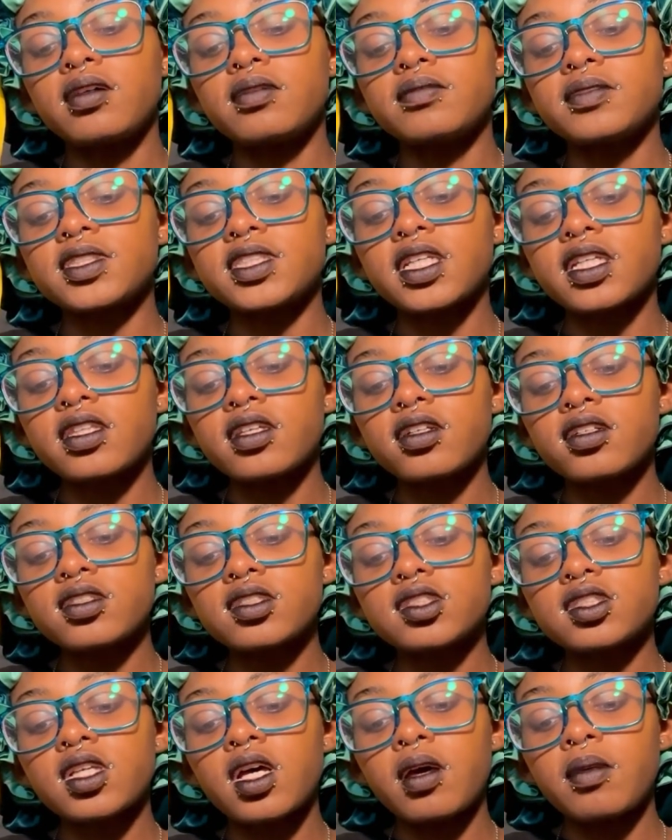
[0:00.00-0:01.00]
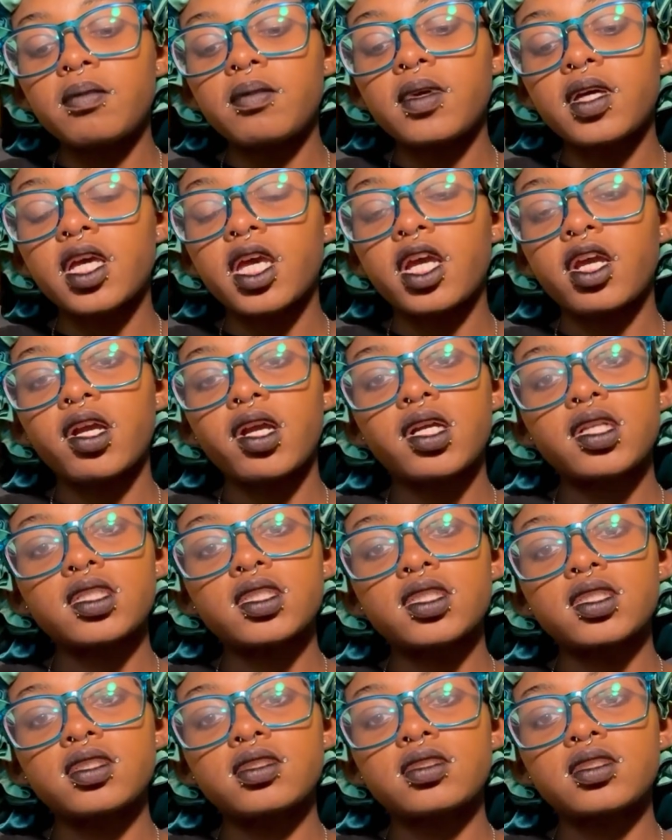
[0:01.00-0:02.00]
It's like there are some
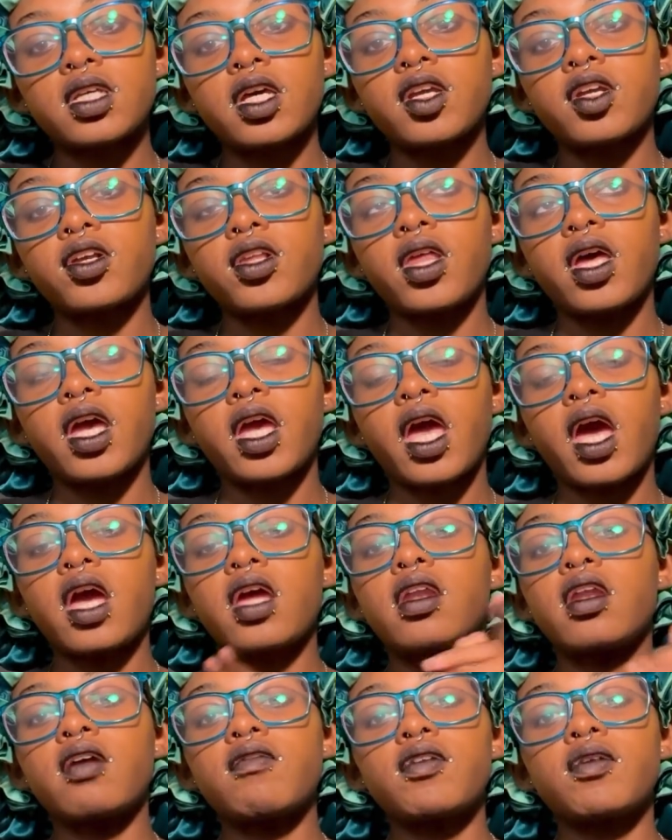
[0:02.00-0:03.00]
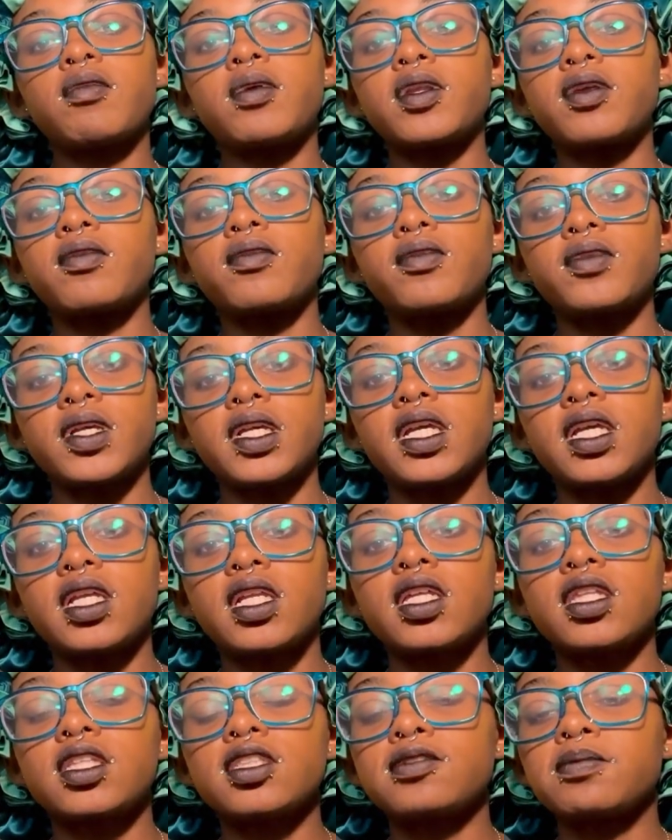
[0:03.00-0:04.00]
characters that you're like, I never want to
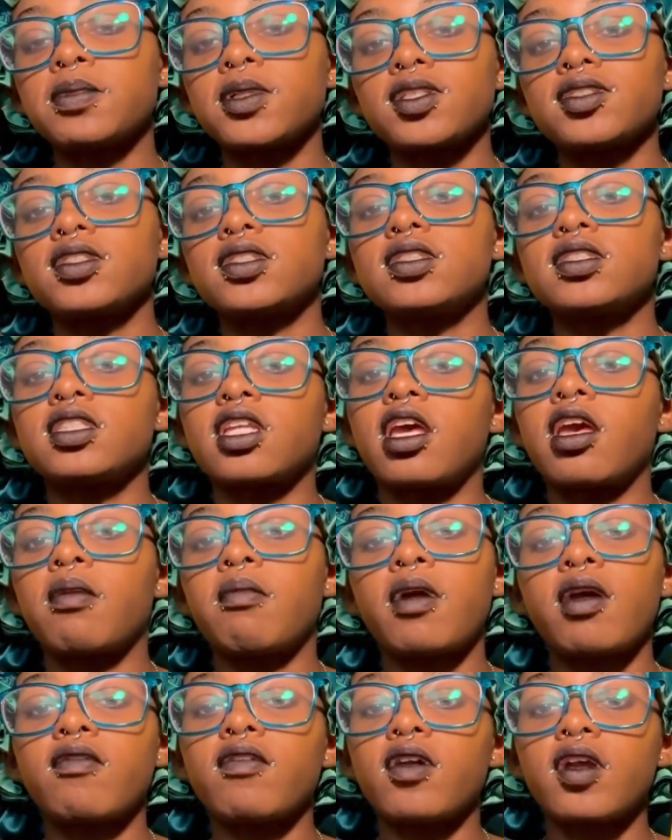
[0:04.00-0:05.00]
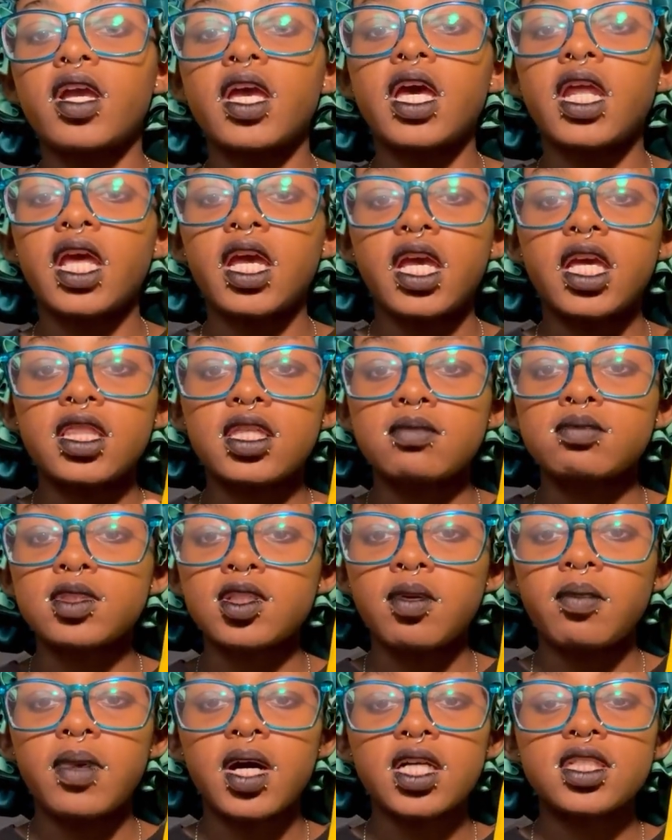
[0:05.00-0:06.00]
read this person's name ever again. I hate them
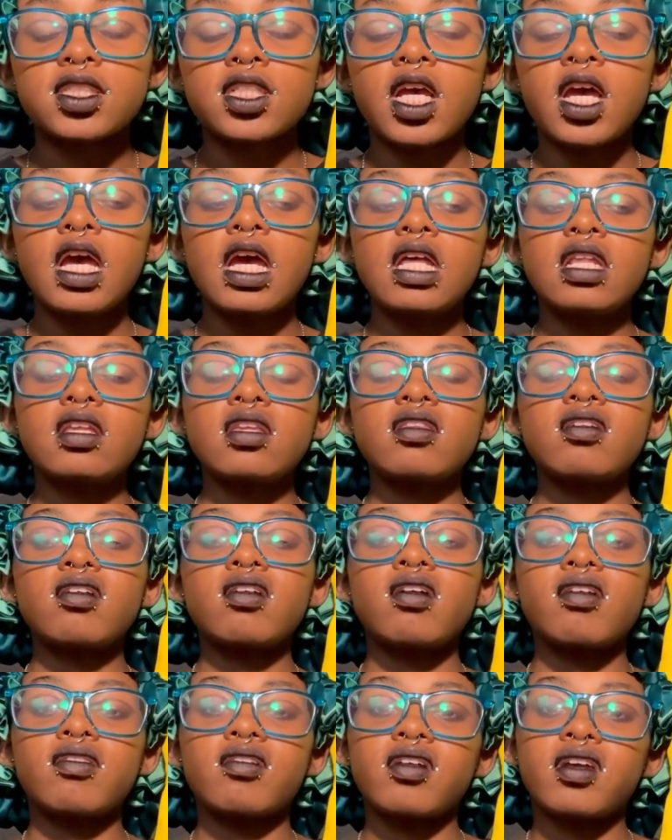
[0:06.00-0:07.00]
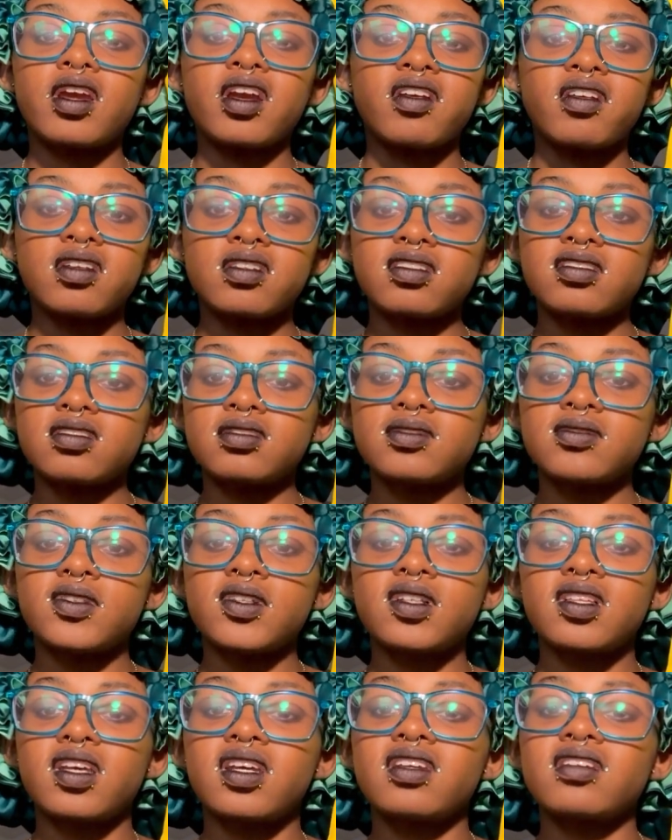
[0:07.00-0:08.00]
so much. And there are other characters where
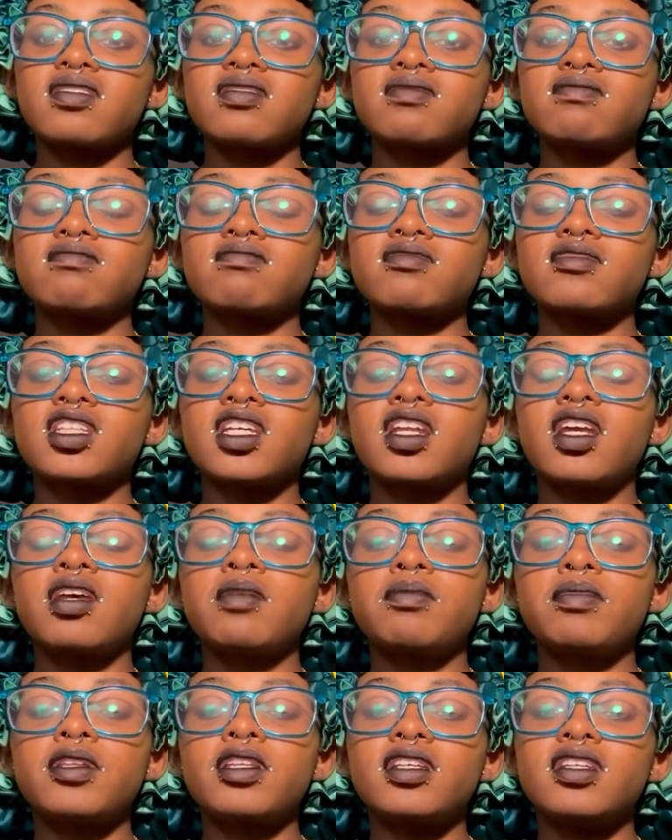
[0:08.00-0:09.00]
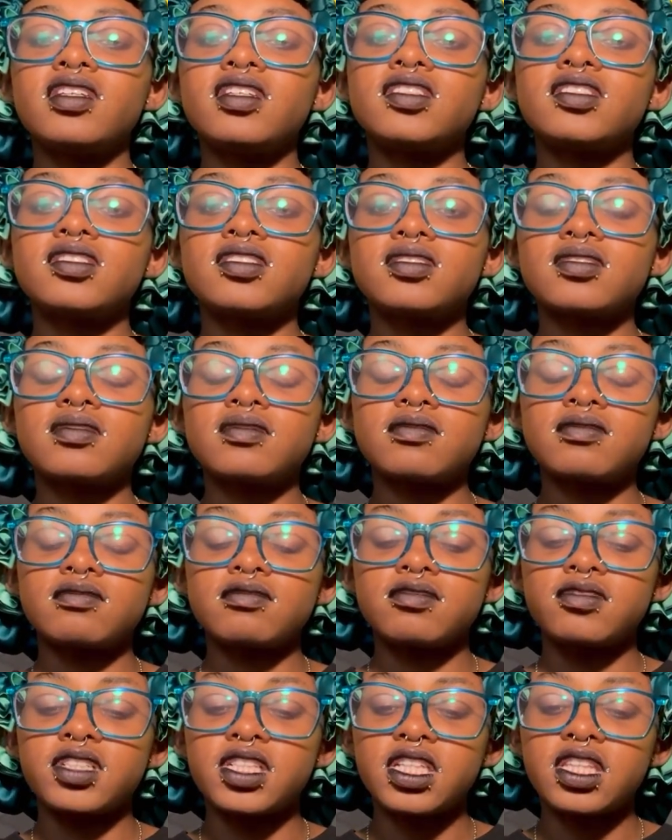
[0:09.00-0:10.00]
you're like, can I please
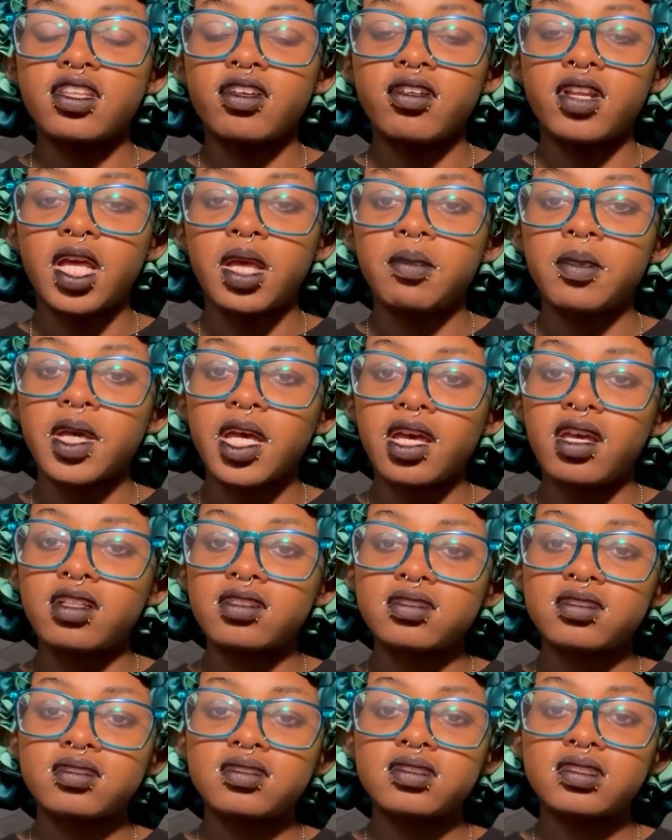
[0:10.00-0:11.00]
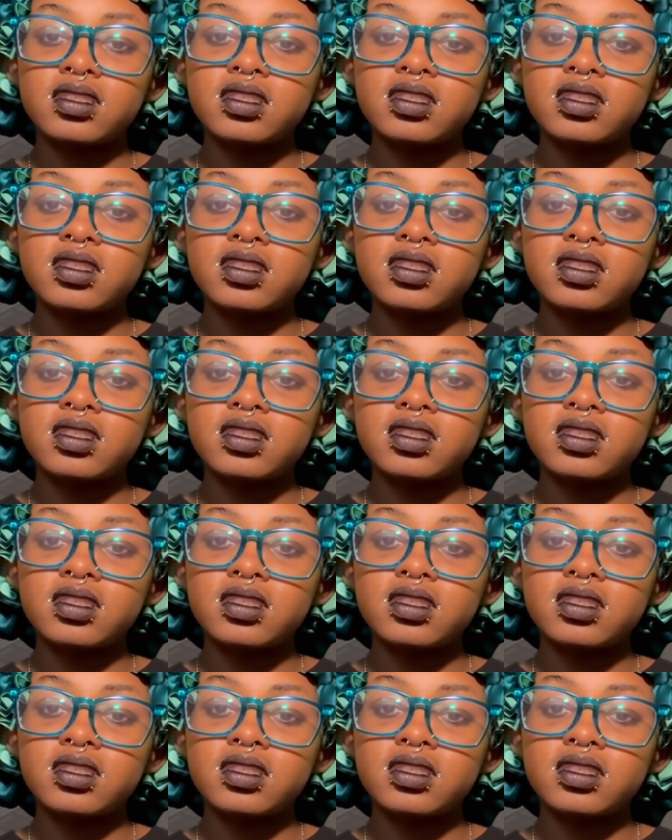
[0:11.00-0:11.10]
read their name again?